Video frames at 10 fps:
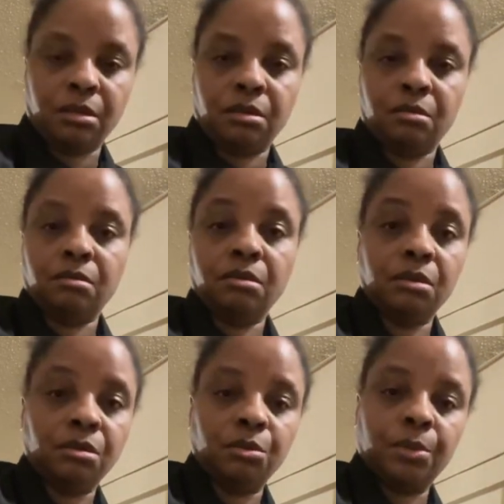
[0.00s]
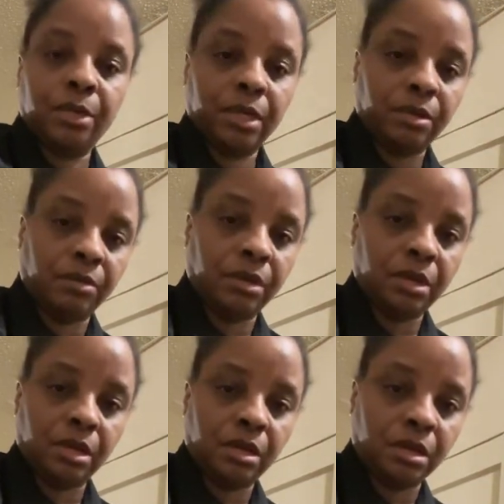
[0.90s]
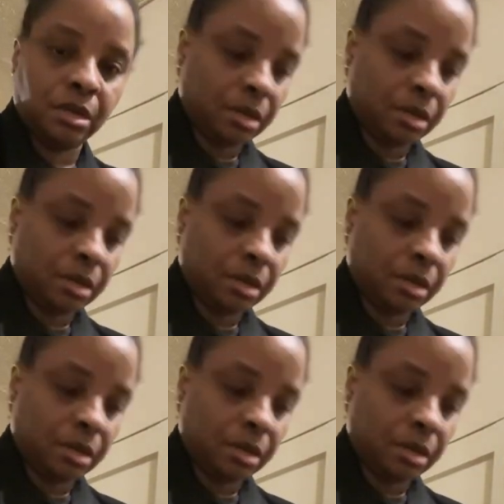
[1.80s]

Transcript: You do a little bit every day.